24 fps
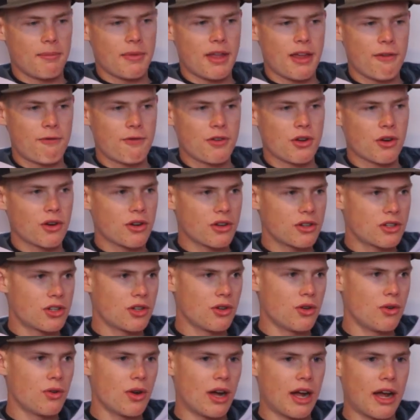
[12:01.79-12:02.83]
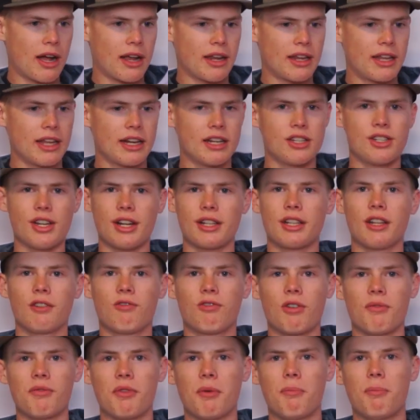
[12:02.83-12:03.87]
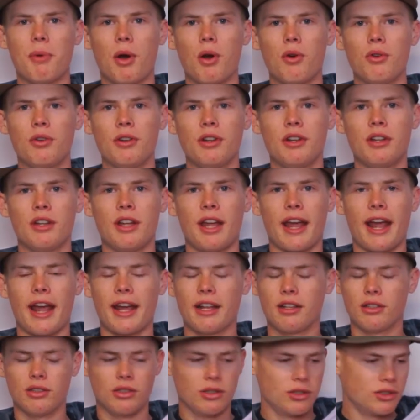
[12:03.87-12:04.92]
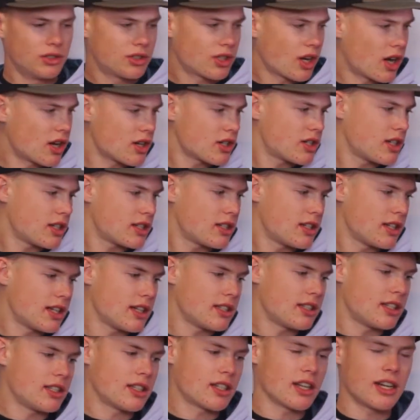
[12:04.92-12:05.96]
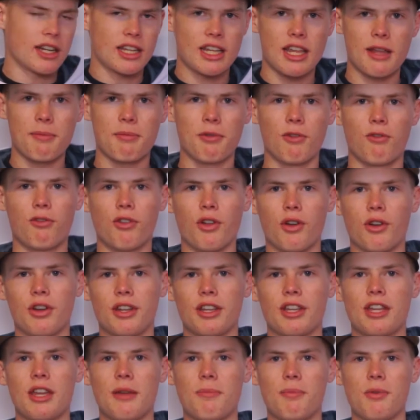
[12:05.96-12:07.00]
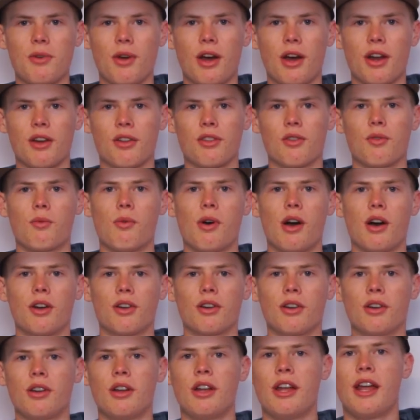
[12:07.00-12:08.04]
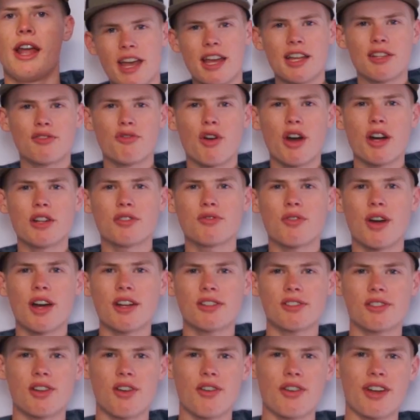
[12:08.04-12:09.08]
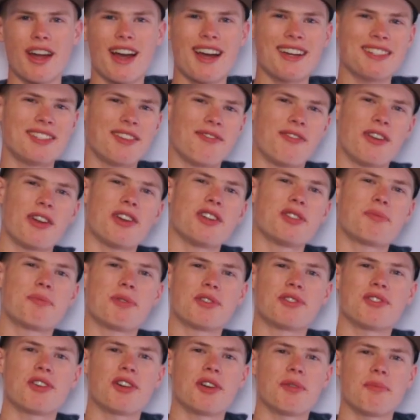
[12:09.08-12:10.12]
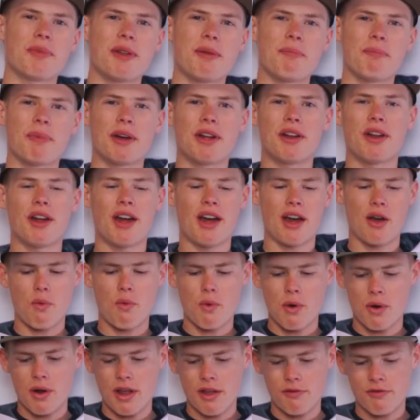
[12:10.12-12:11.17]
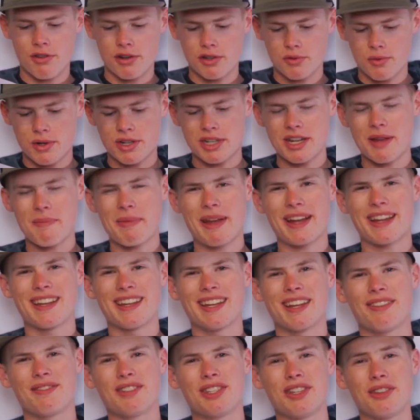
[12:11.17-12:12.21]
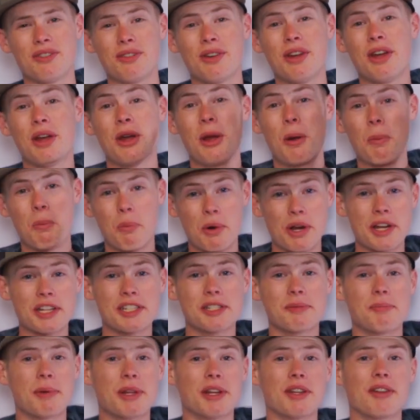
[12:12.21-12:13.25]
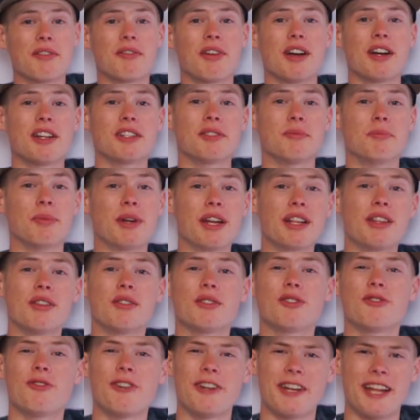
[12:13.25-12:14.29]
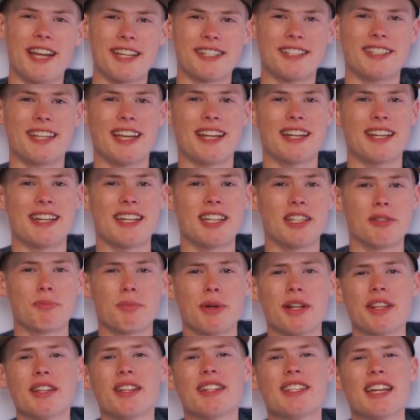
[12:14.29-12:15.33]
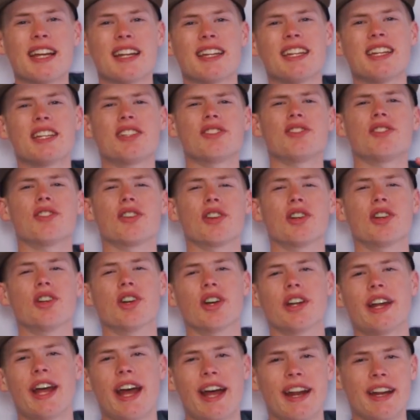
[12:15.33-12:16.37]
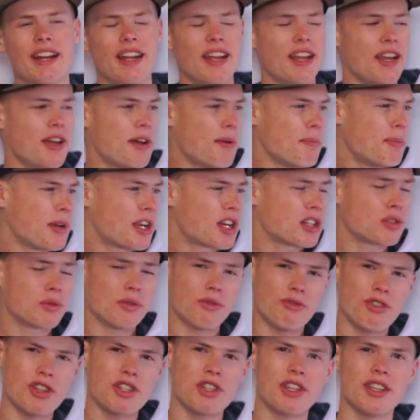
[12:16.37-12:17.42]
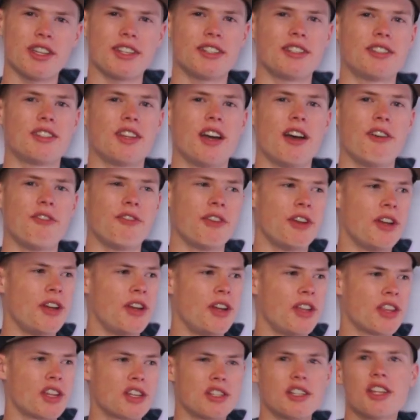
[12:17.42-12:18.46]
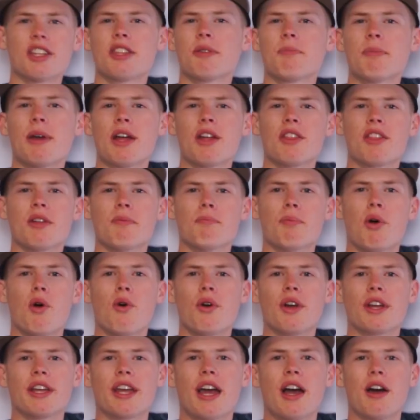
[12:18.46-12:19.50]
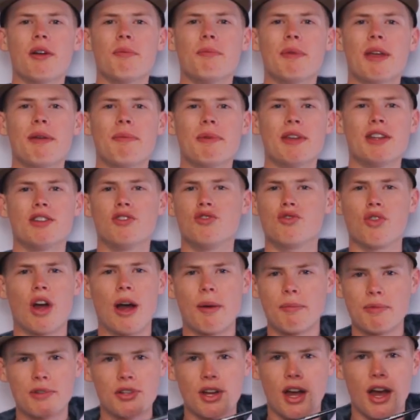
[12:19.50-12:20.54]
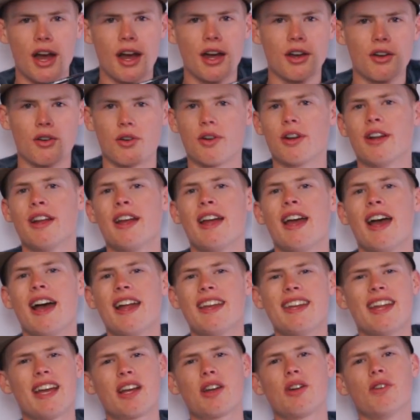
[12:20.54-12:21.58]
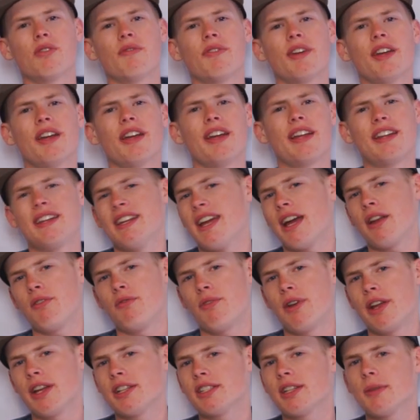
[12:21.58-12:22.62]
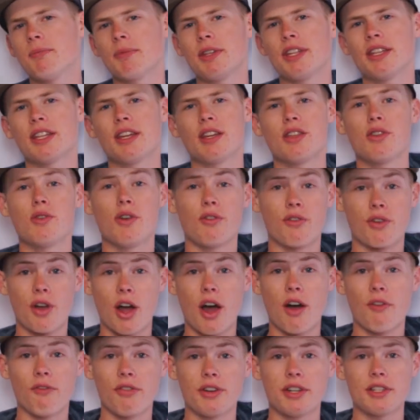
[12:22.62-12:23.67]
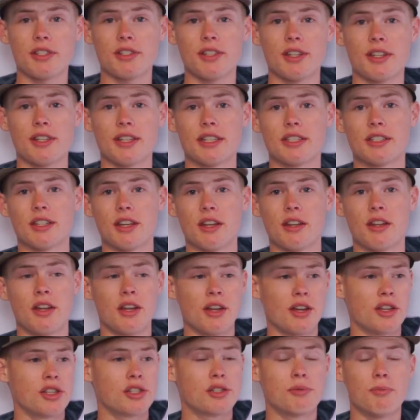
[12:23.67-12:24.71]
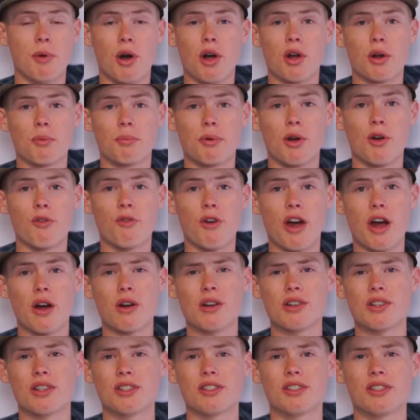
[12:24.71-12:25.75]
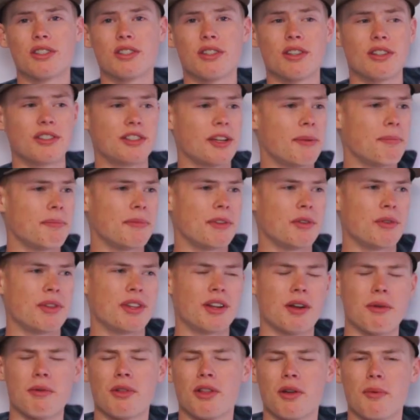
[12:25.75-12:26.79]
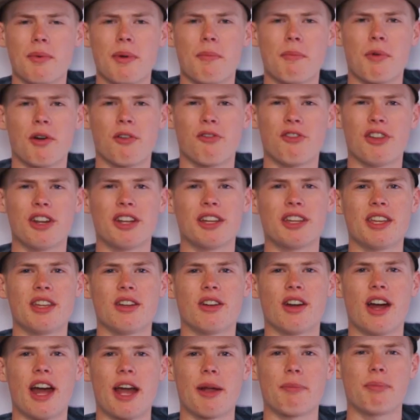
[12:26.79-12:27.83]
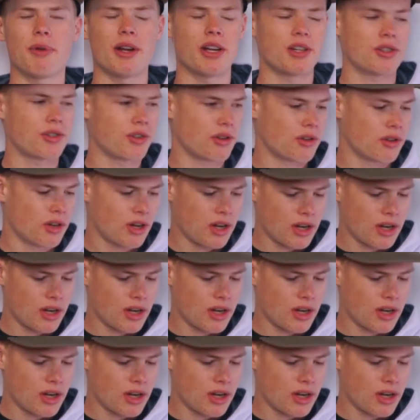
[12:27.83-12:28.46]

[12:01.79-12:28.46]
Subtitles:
If you're to get ejected from the boat and lose consciousness, it's going to keep you floating, keep you out of the water. As far as rods go, guys, it varies per tournament, but if there's one tip I can give to you, bring spinning rods, bring those finesse techniques, bring the techniques you're good at, because when fishing gets tough, there's nothing better than pulling out maybe a drop shot or a Neko rig, Ned rig, something that you have confidence in that's a smaller profile, or just something when they're a little bit more finicky or high pressure.